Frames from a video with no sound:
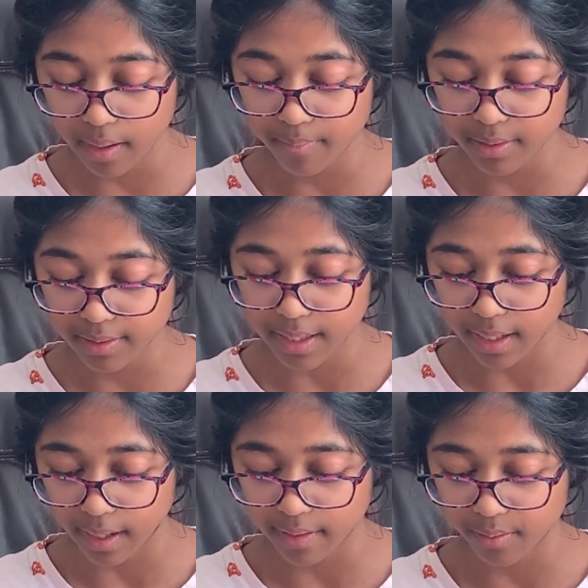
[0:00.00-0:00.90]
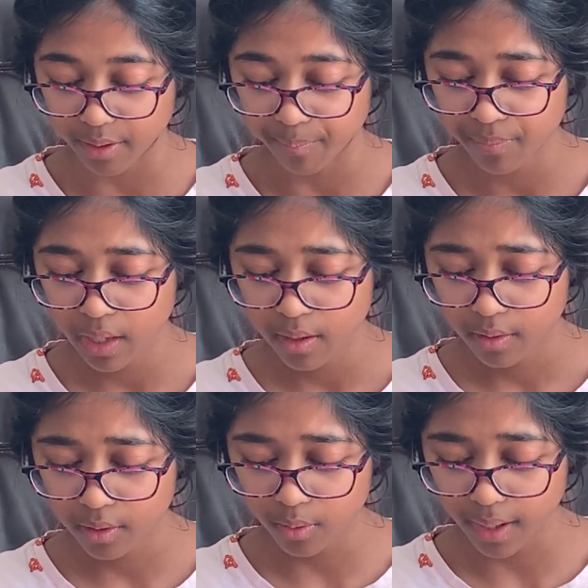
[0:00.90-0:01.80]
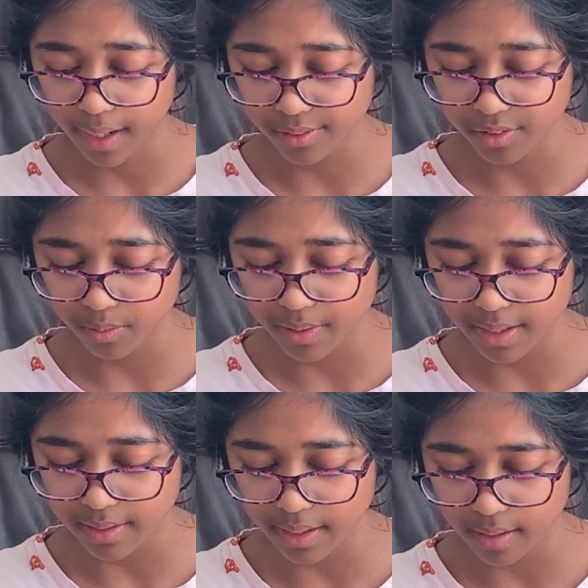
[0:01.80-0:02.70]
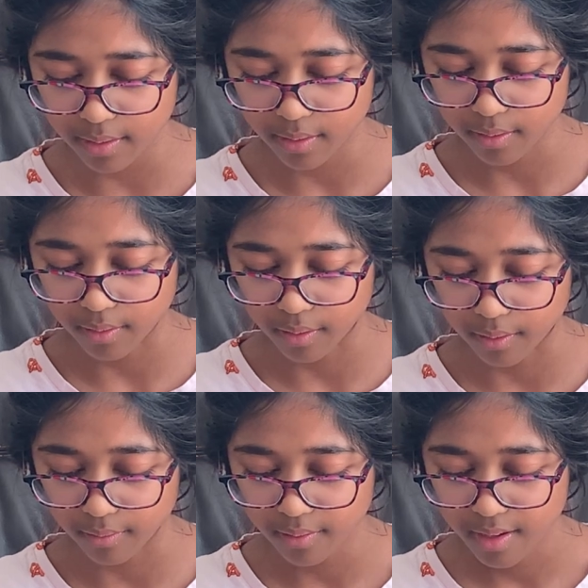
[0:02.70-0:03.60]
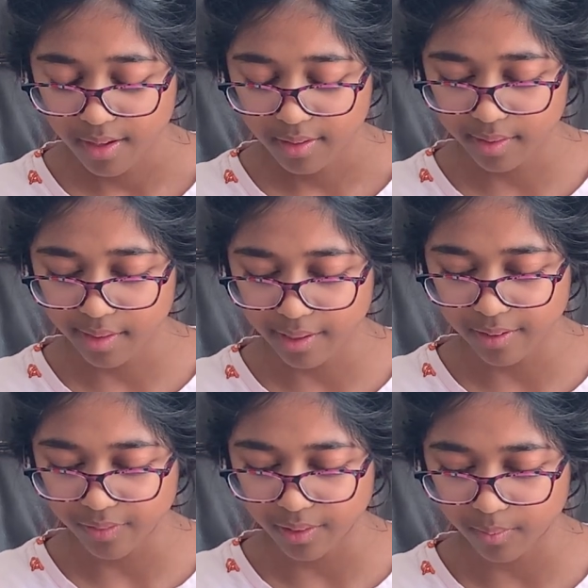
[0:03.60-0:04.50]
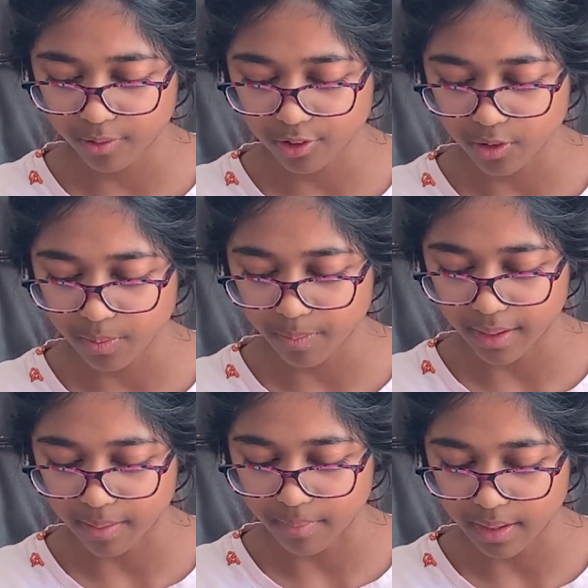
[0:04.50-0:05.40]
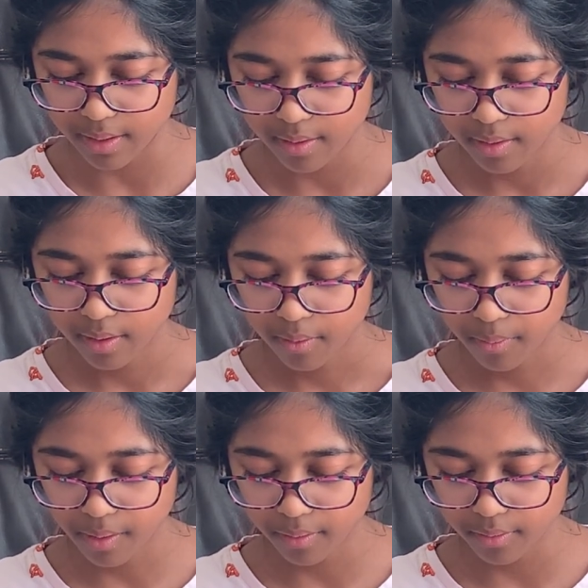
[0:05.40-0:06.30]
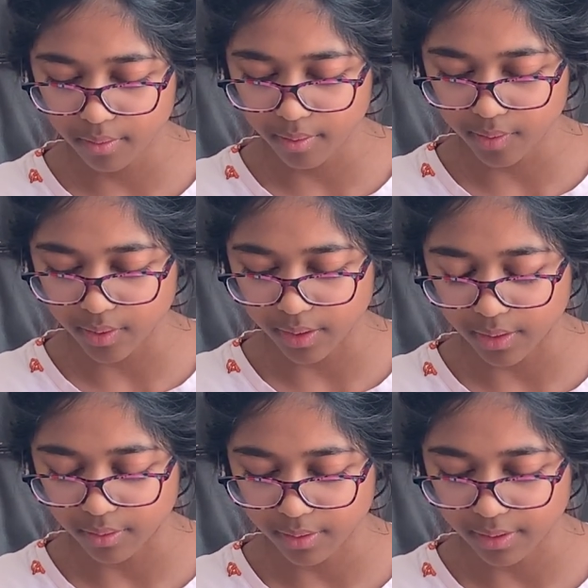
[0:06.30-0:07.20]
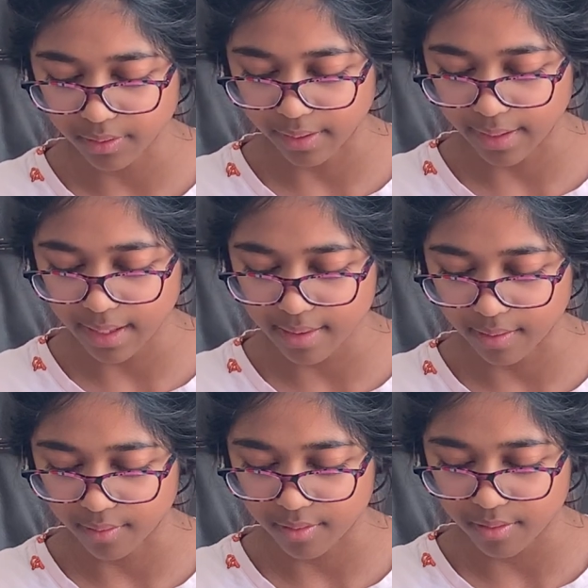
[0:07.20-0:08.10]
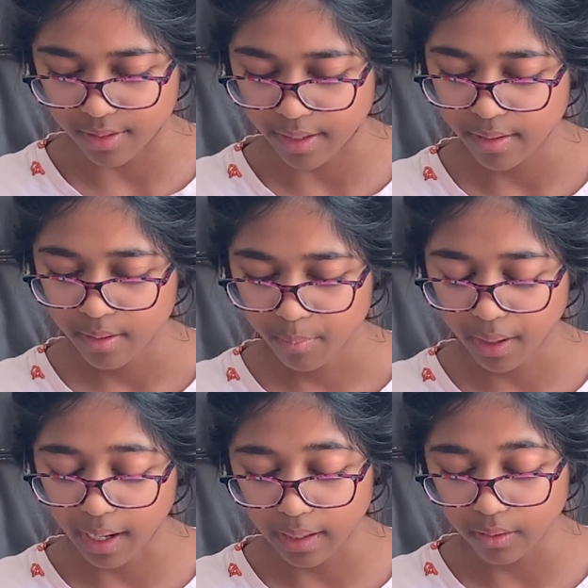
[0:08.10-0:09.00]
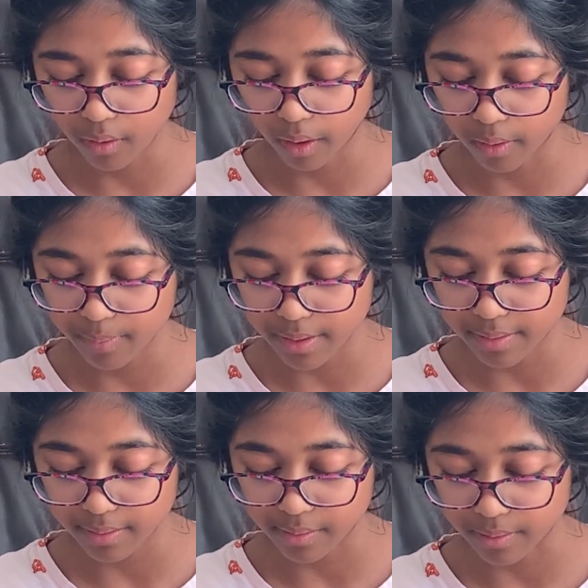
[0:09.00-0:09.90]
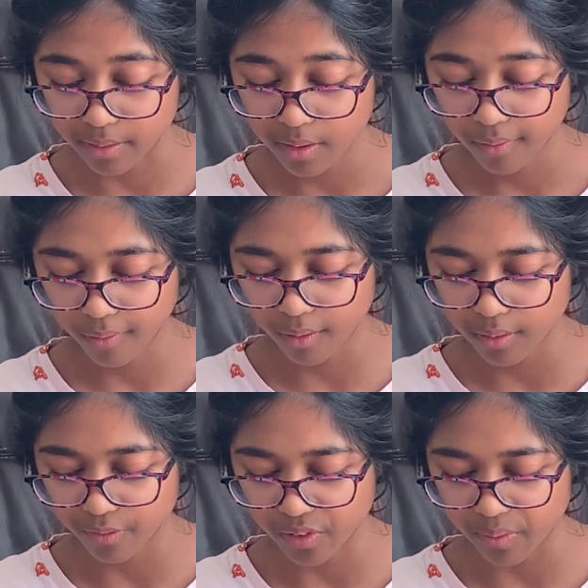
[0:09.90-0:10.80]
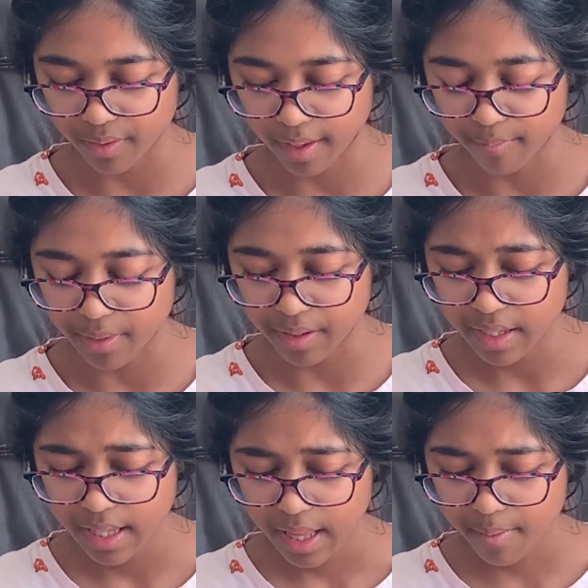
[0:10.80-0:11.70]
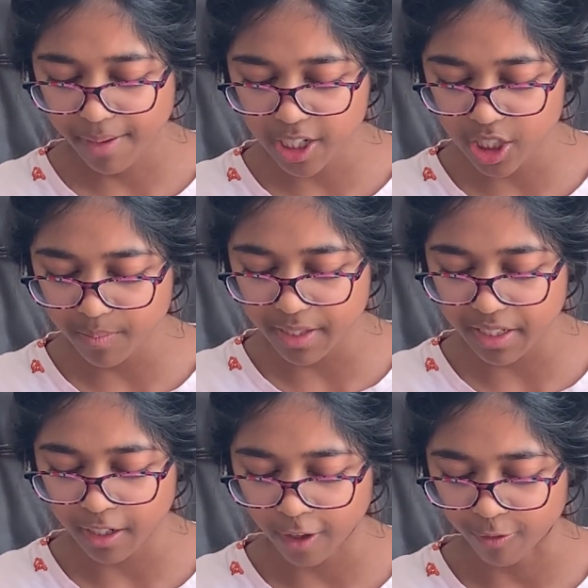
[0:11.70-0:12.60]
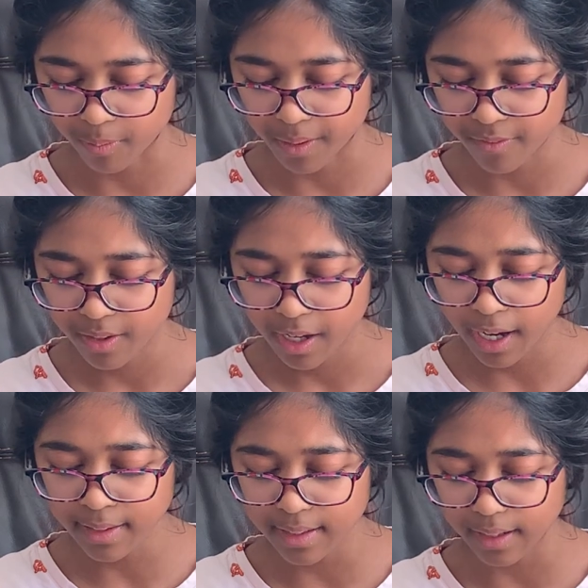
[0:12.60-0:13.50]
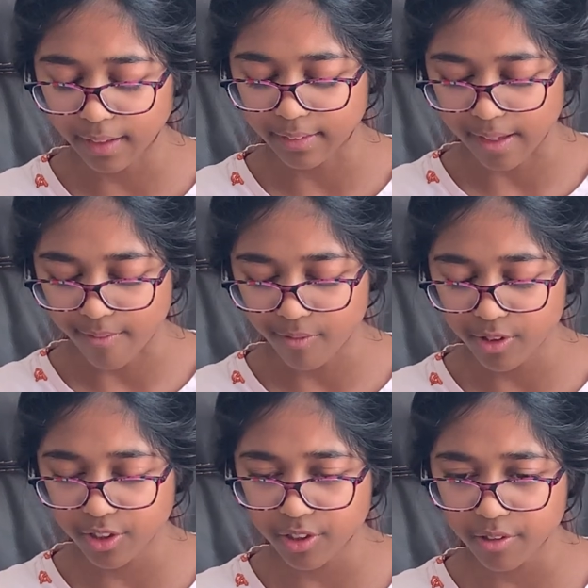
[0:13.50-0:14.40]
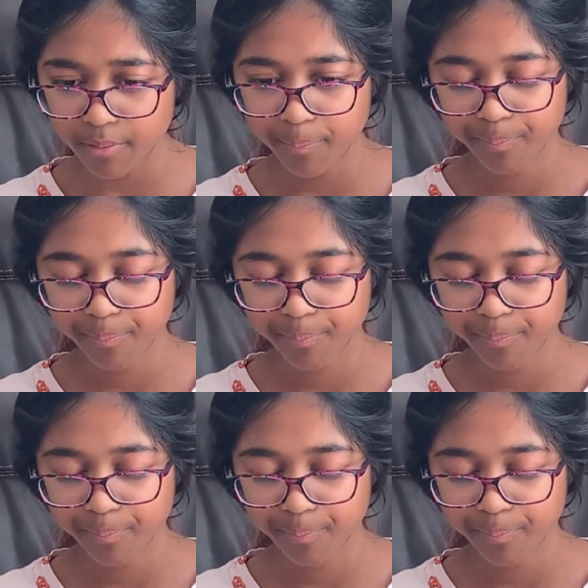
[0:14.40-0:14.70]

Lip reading: must say I agree. Know what house you'll be in yet? No, said Harry, feeling more stupid by the minute. Well, no one really knows until they get there, do they? But I know I'll be in Slytherin. All our family have been. Imagine being in Hufflepuff. I think I'd leave, wouldn't you?